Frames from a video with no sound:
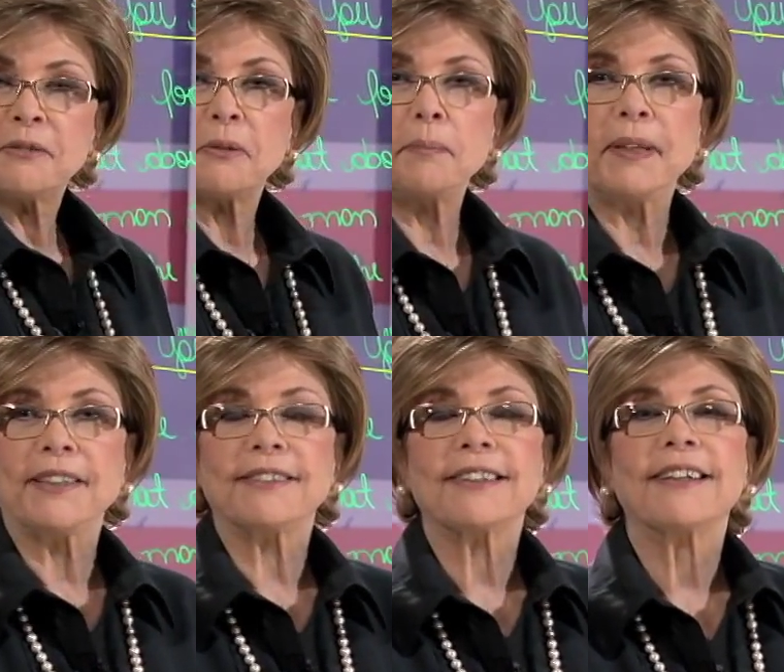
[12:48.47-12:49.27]

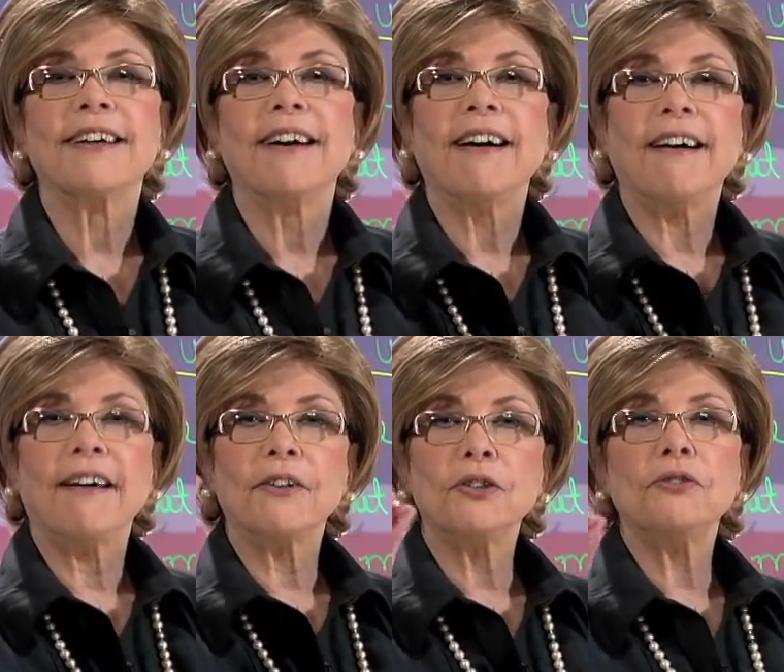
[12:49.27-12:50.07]
Repeat.
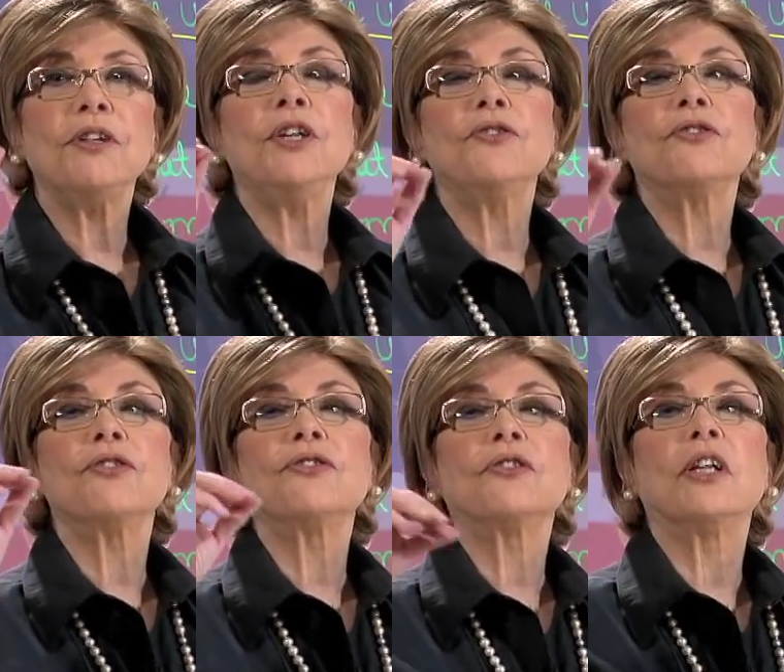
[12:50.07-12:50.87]
Are you
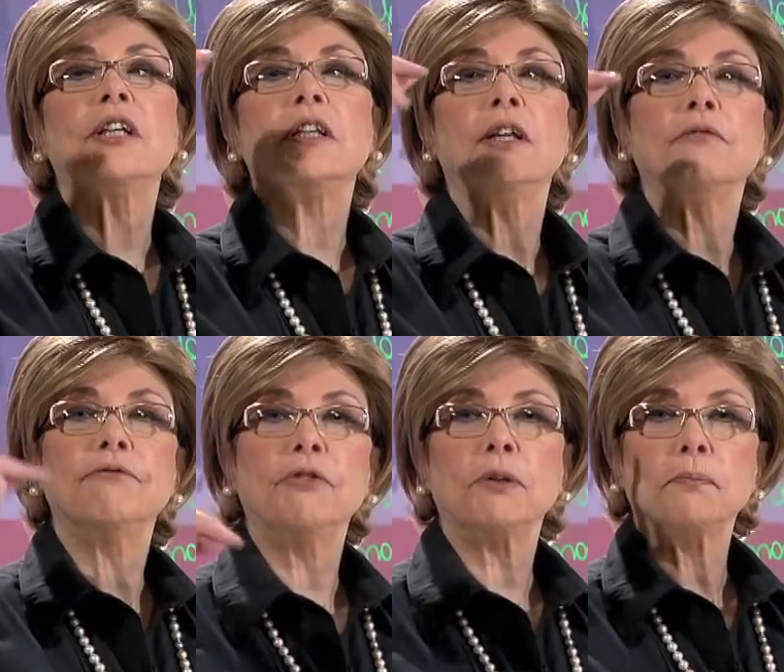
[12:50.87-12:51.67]
interested in
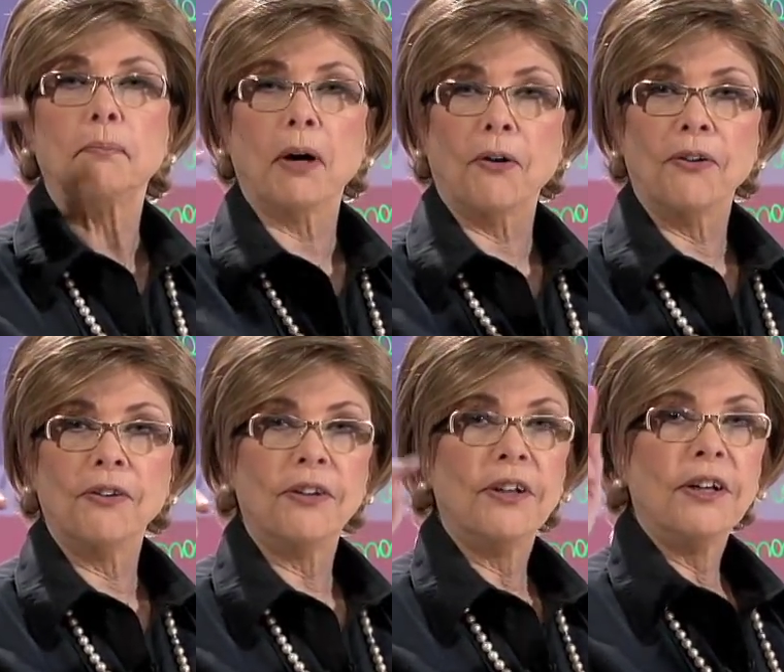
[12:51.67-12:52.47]
football?
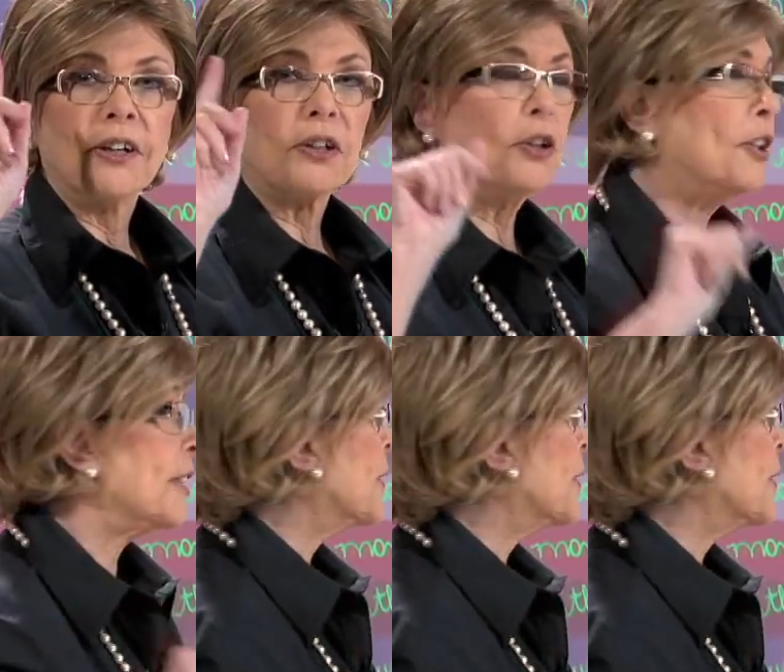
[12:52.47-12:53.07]
Good.